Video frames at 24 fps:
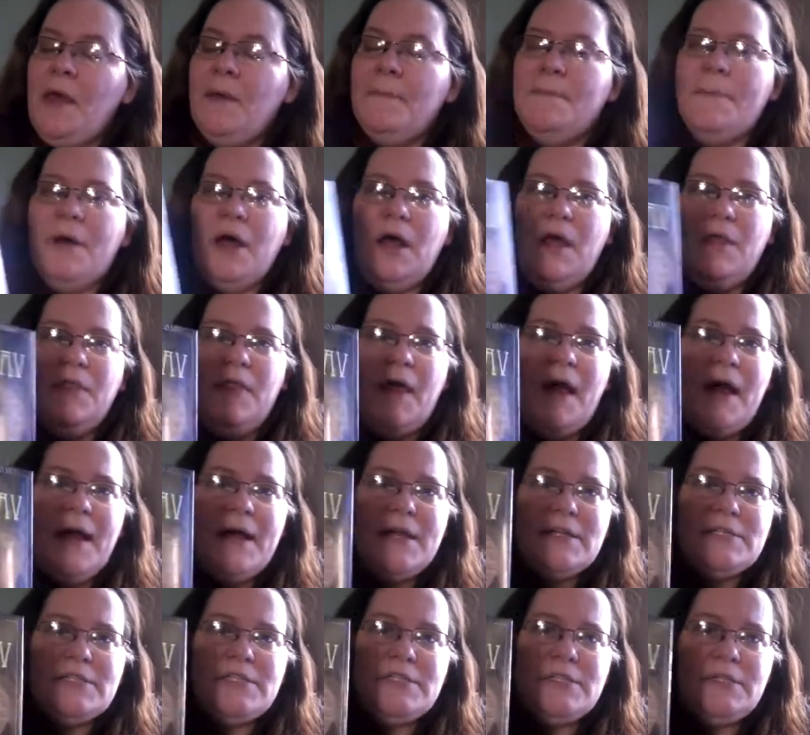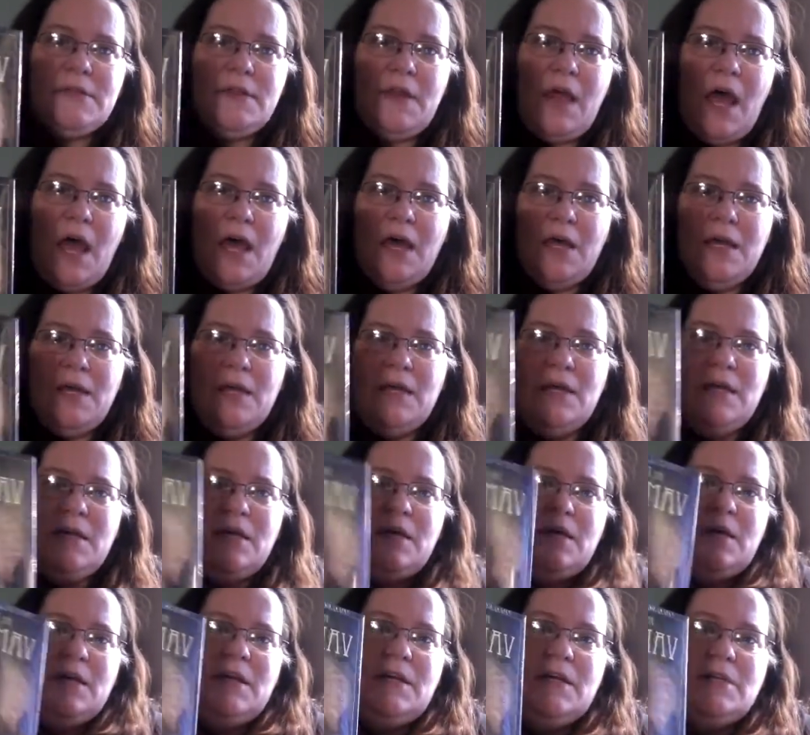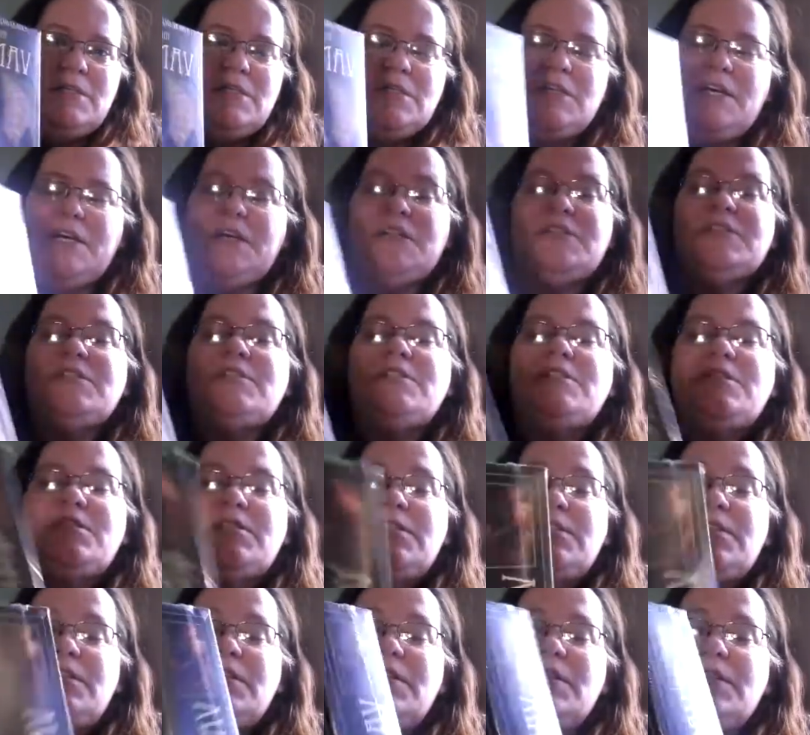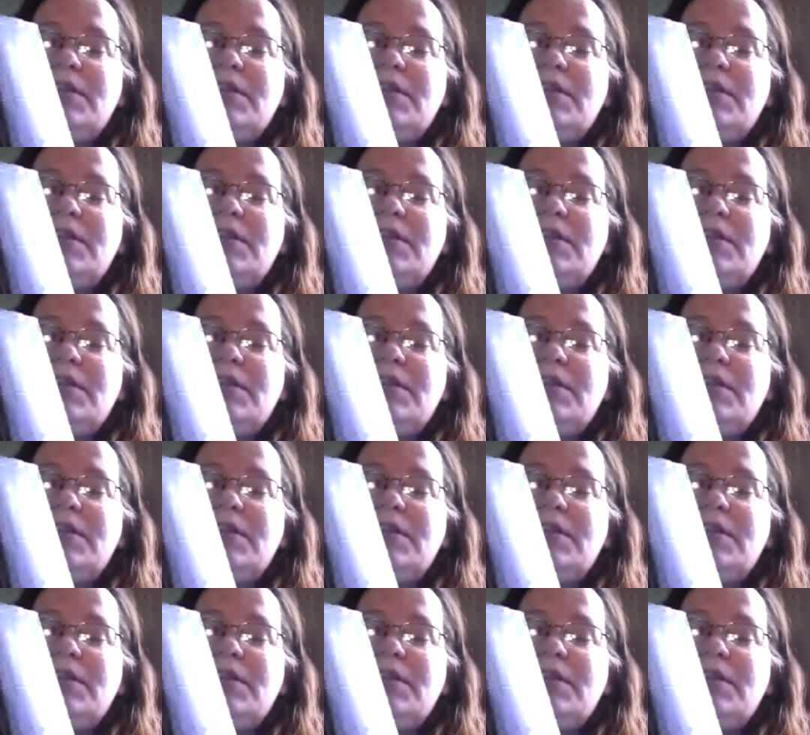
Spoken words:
but that is it's